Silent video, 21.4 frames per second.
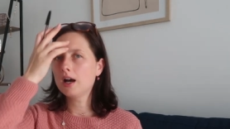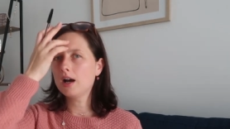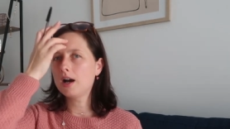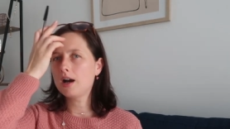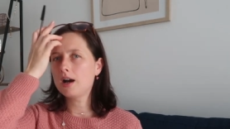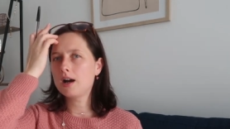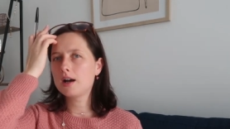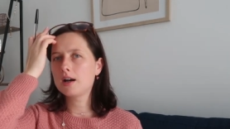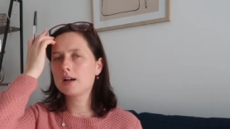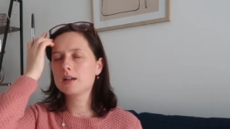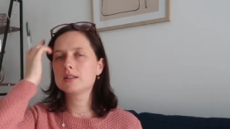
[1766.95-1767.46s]

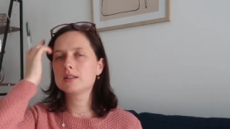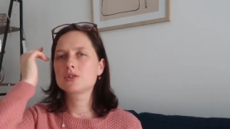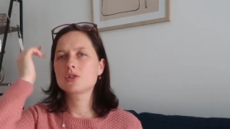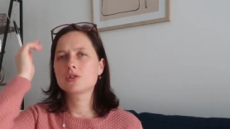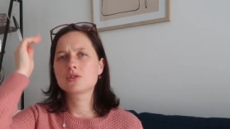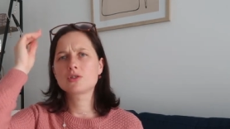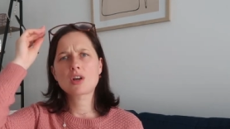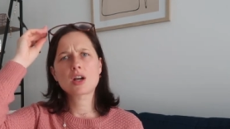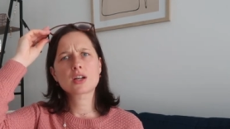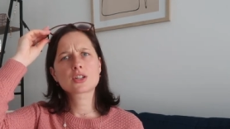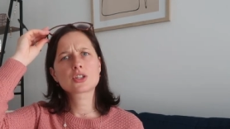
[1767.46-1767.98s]
uh,
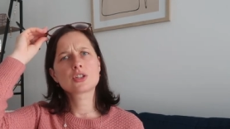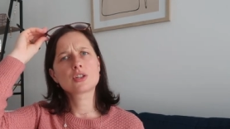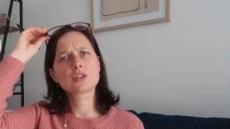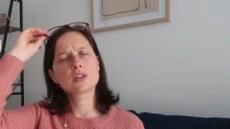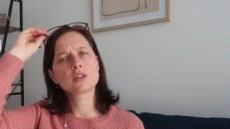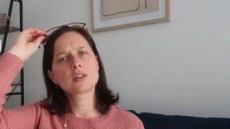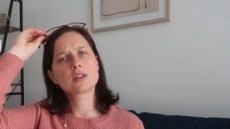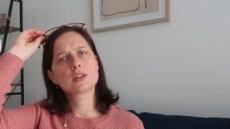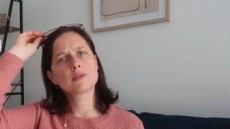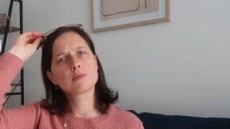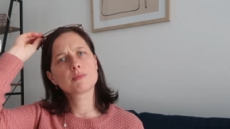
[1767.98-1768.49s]

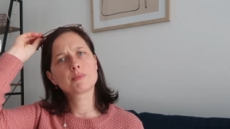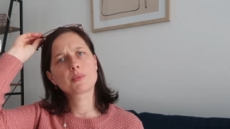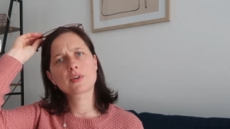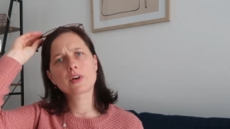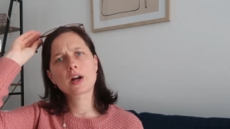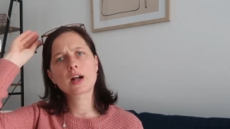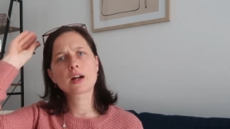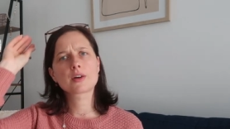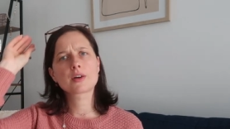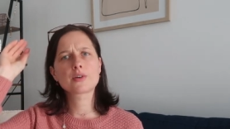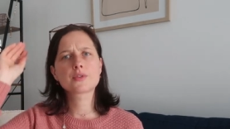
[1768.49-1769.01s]
introduction,
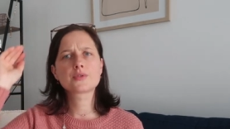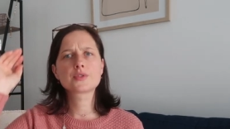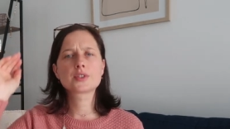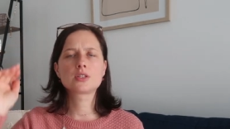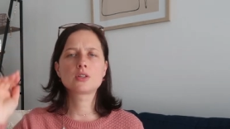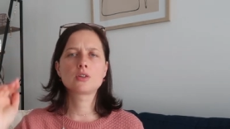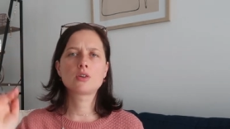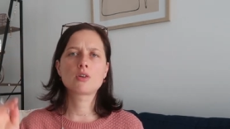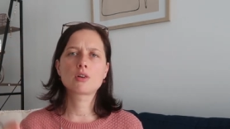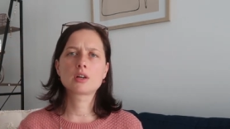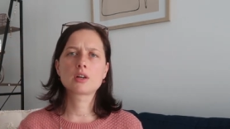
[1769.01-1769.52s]
paragraphs,
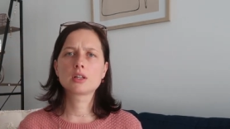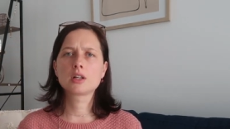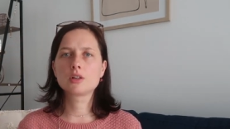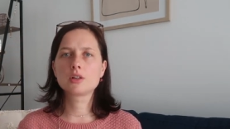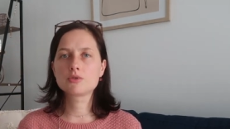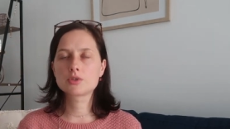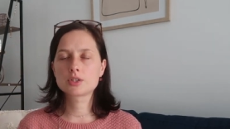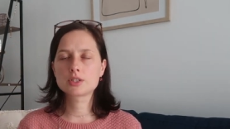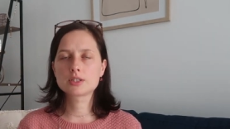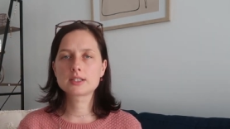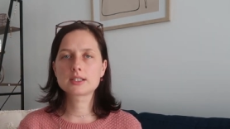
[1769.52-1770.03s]
you know,
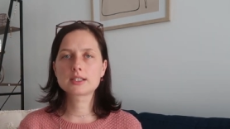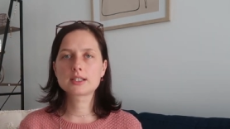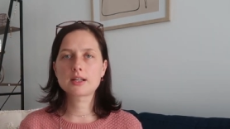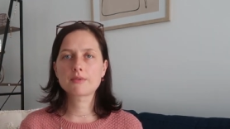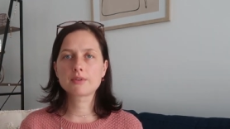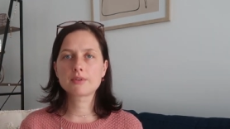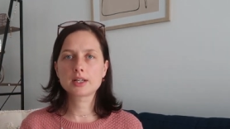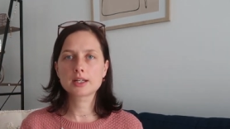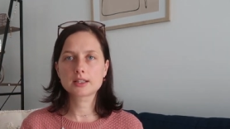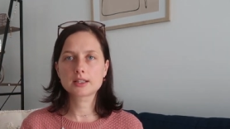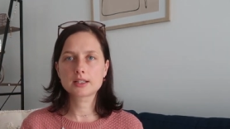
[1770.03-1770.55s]
conclusions,
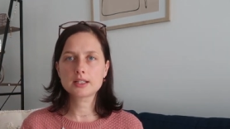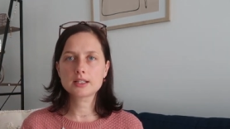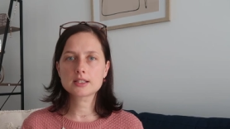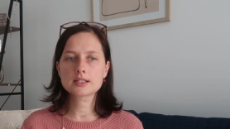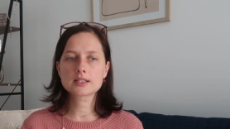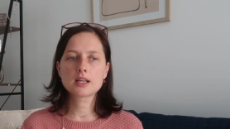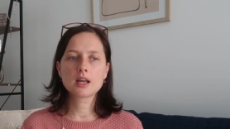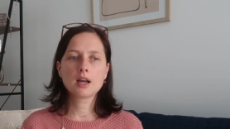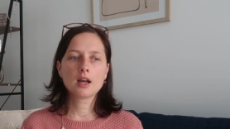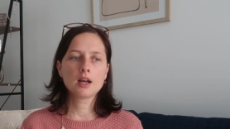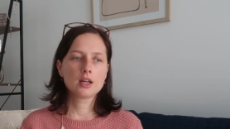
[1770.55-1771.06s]
stuff like this.